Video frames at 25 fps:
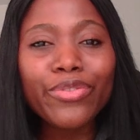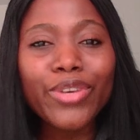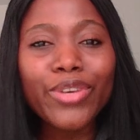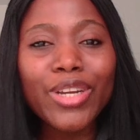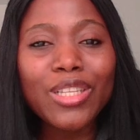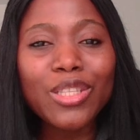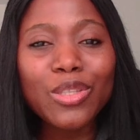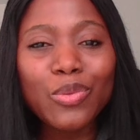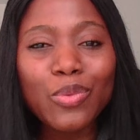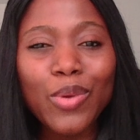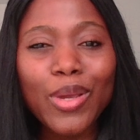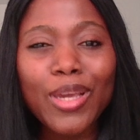
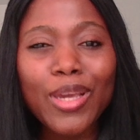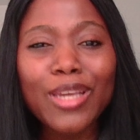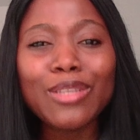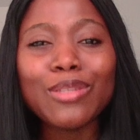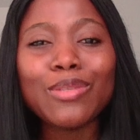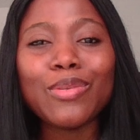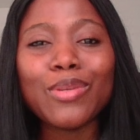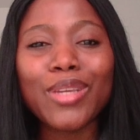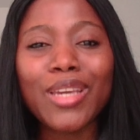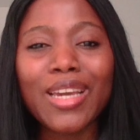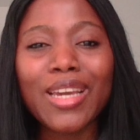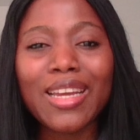different
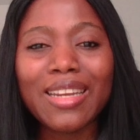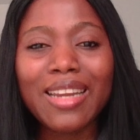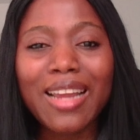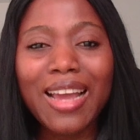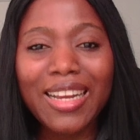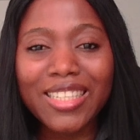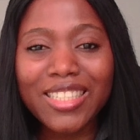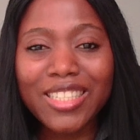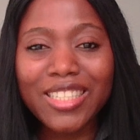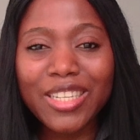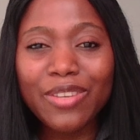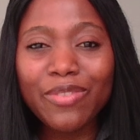ways you can
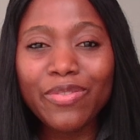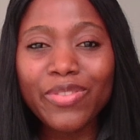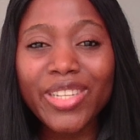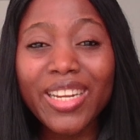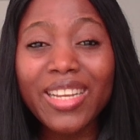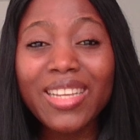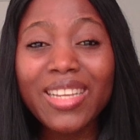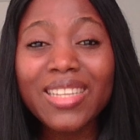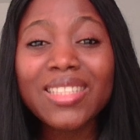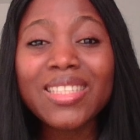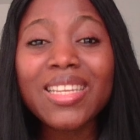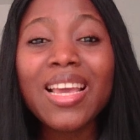achieve
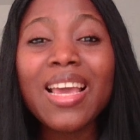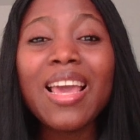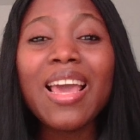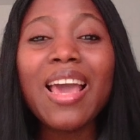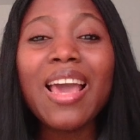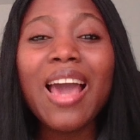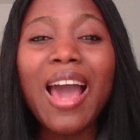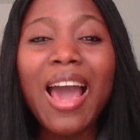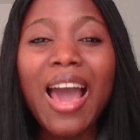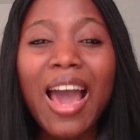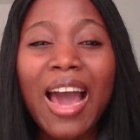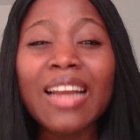this,
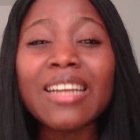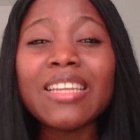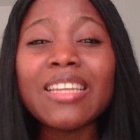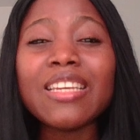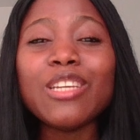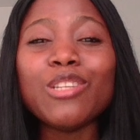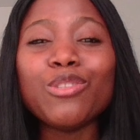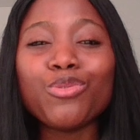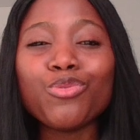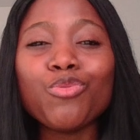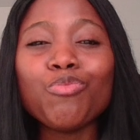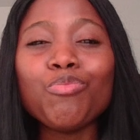
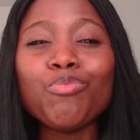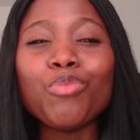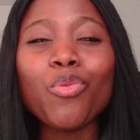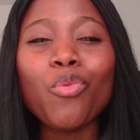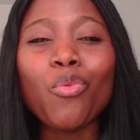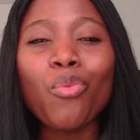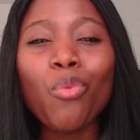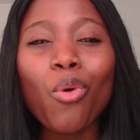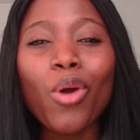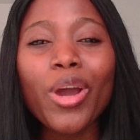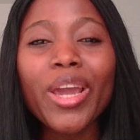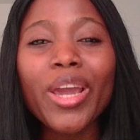and it will be
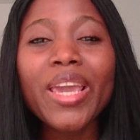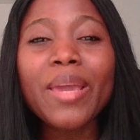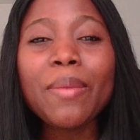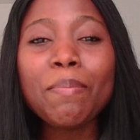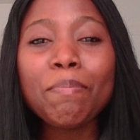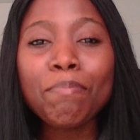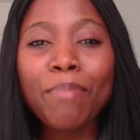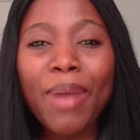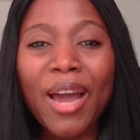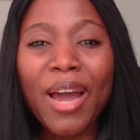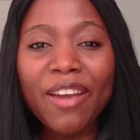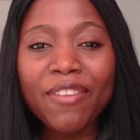
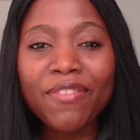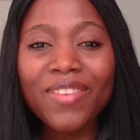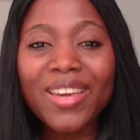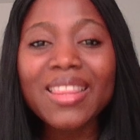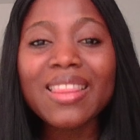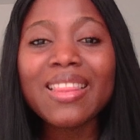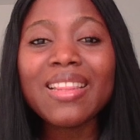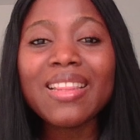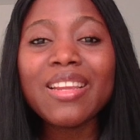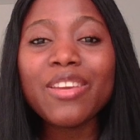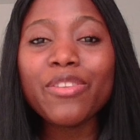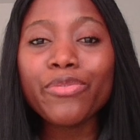working
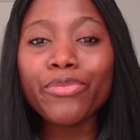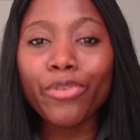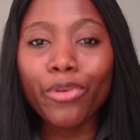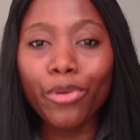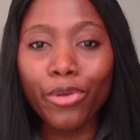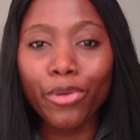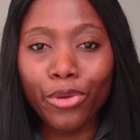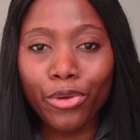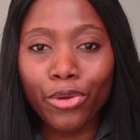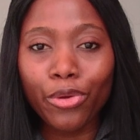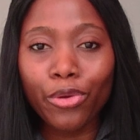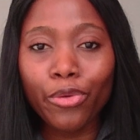perfectly
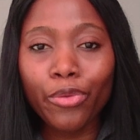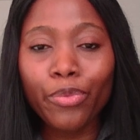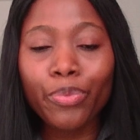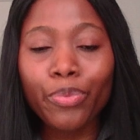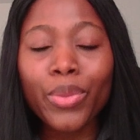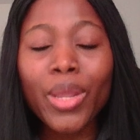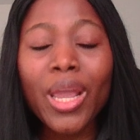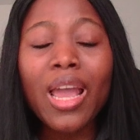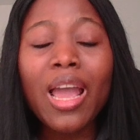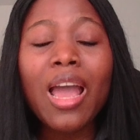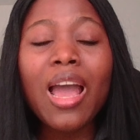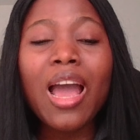for you.
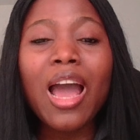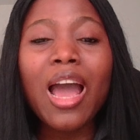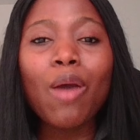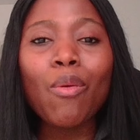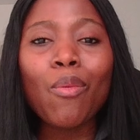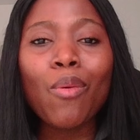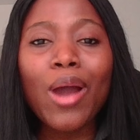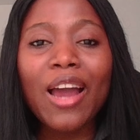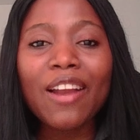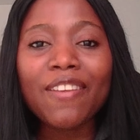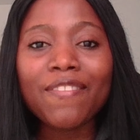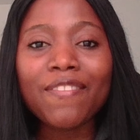
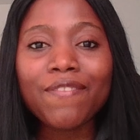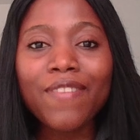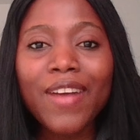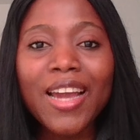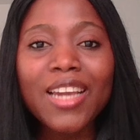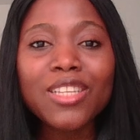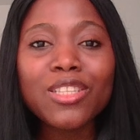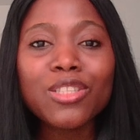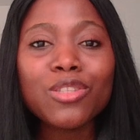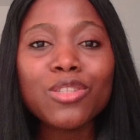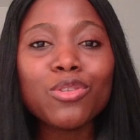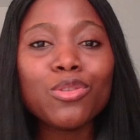I will
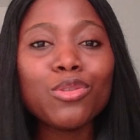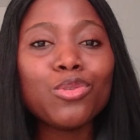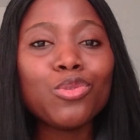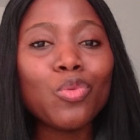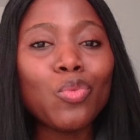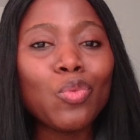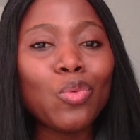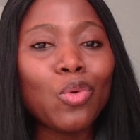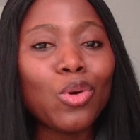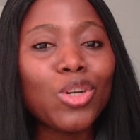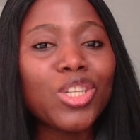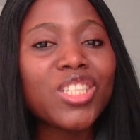advise you
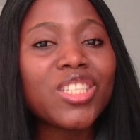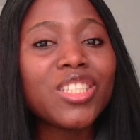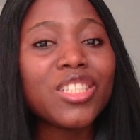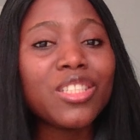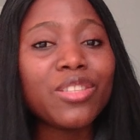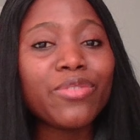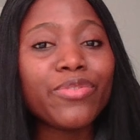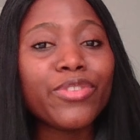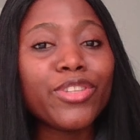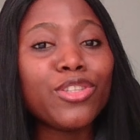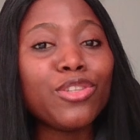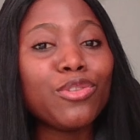to watch
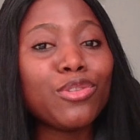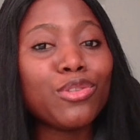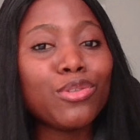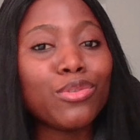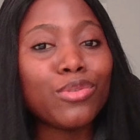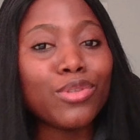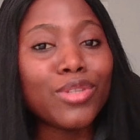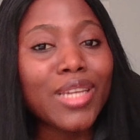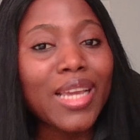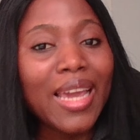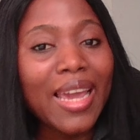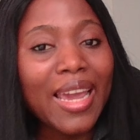this video
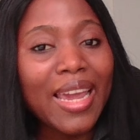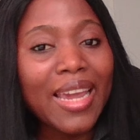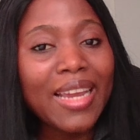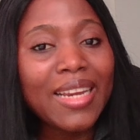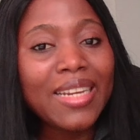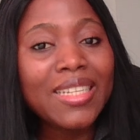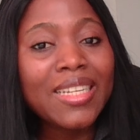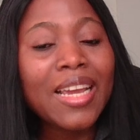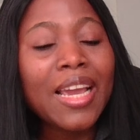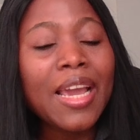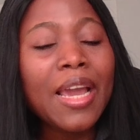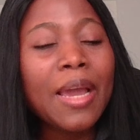to the
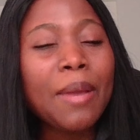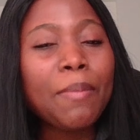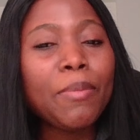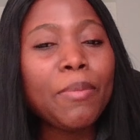end